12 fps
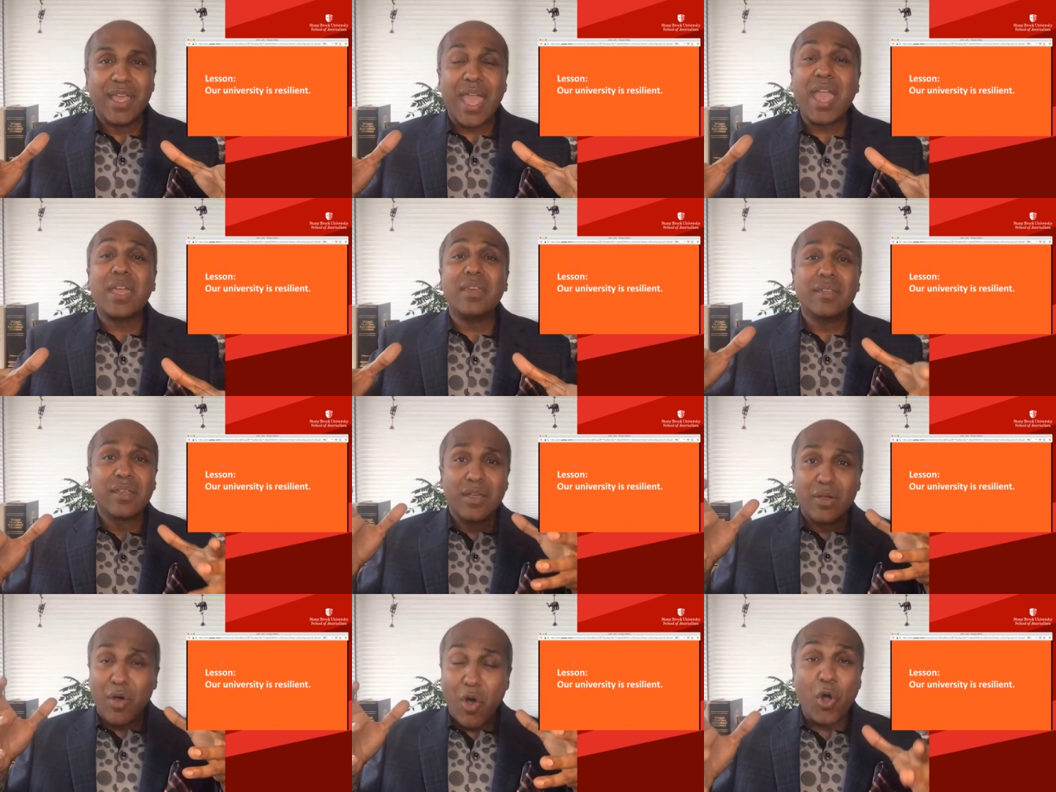And
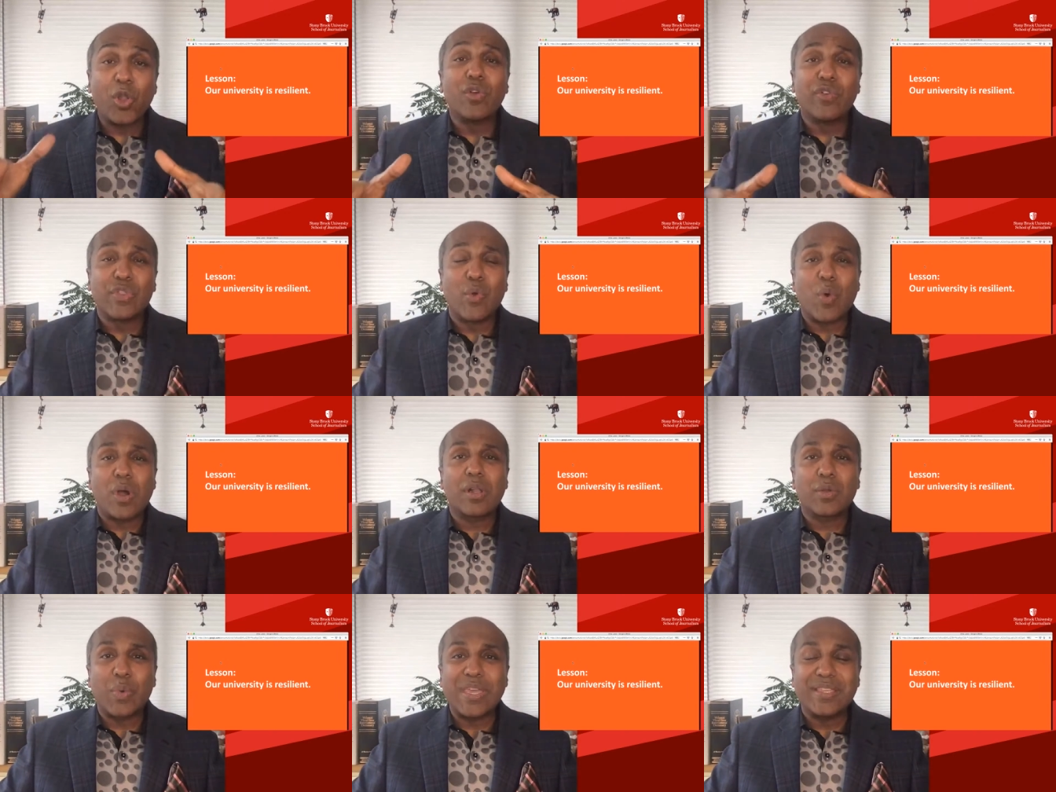all over the
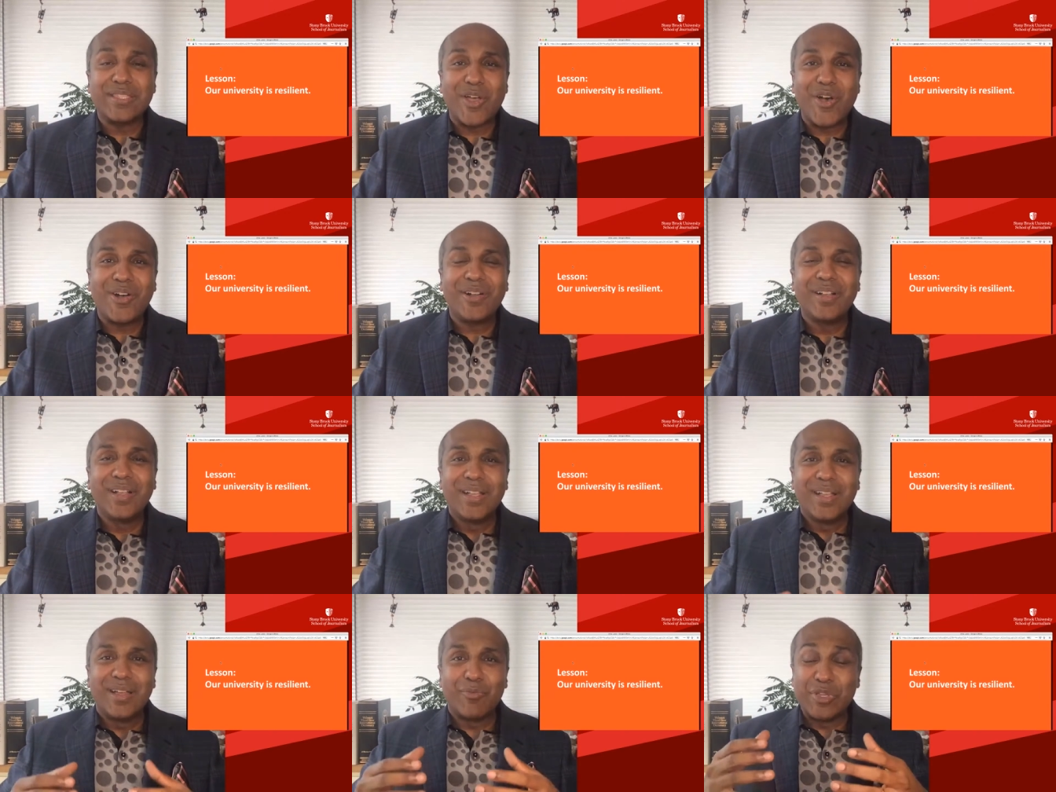world, we saw
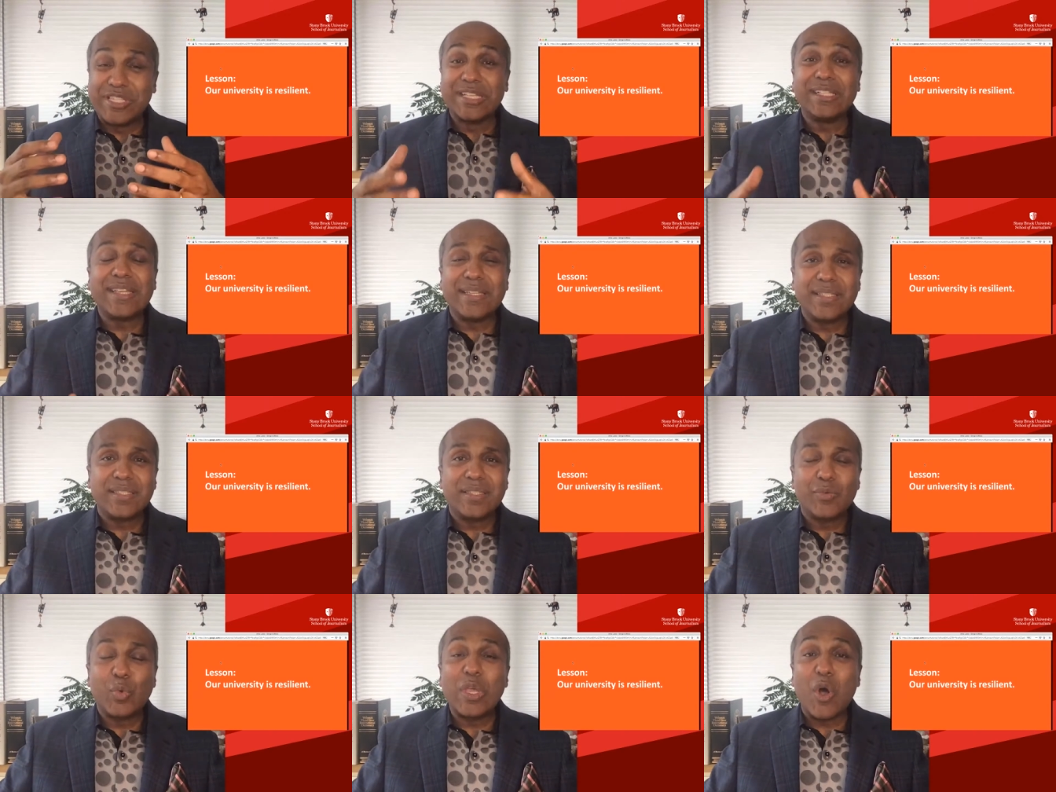resilience.
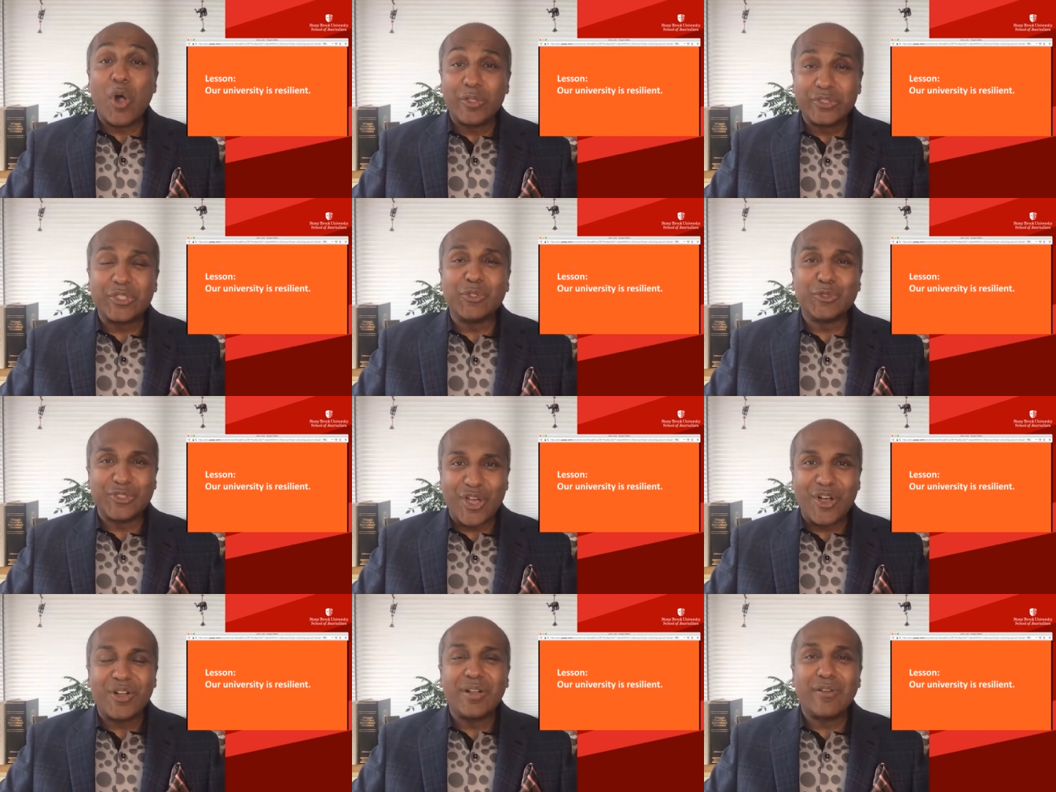We also
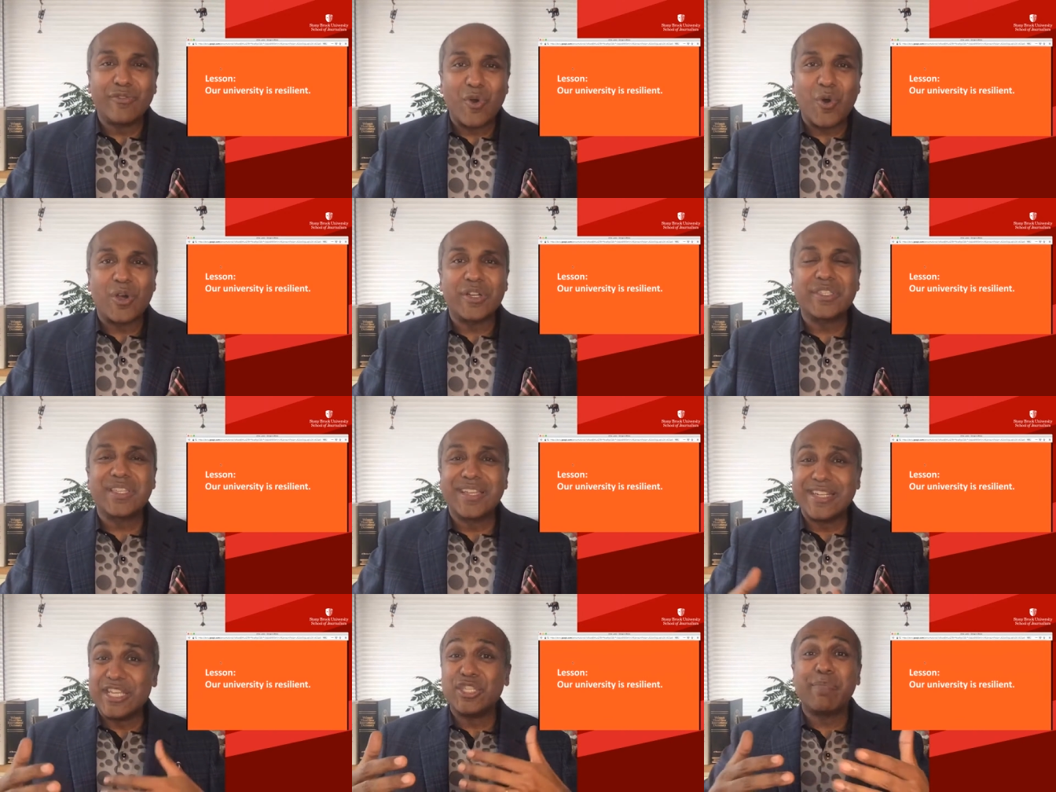saw, of course,
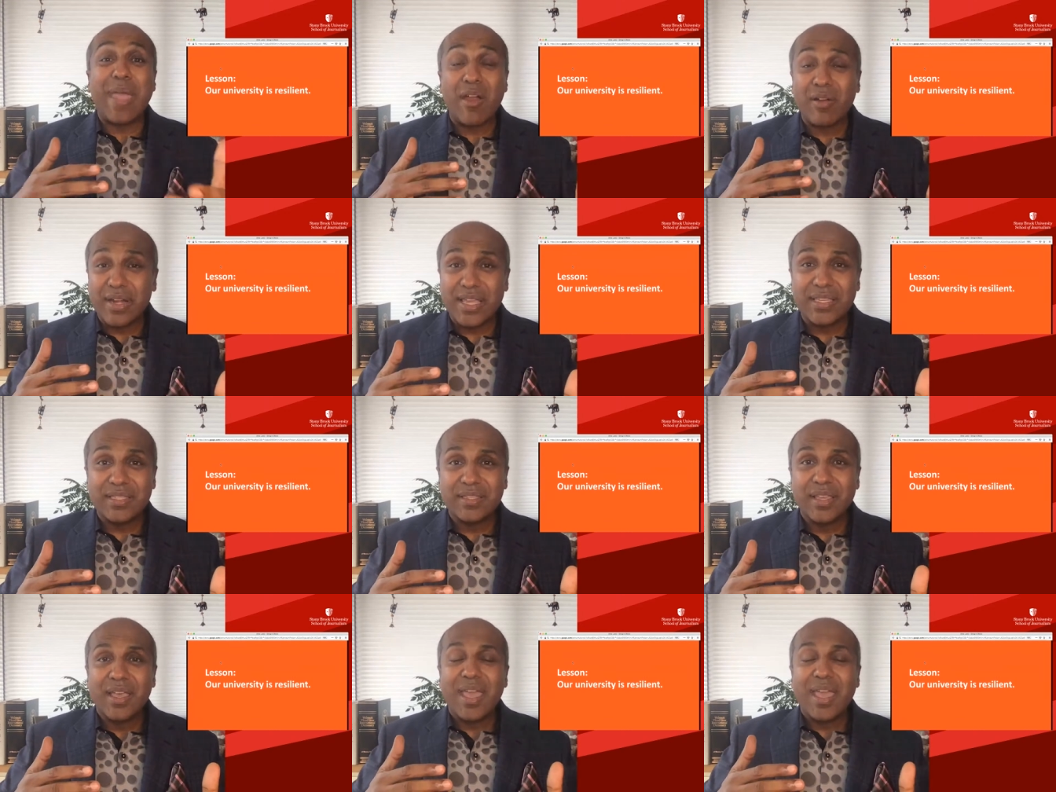disparities.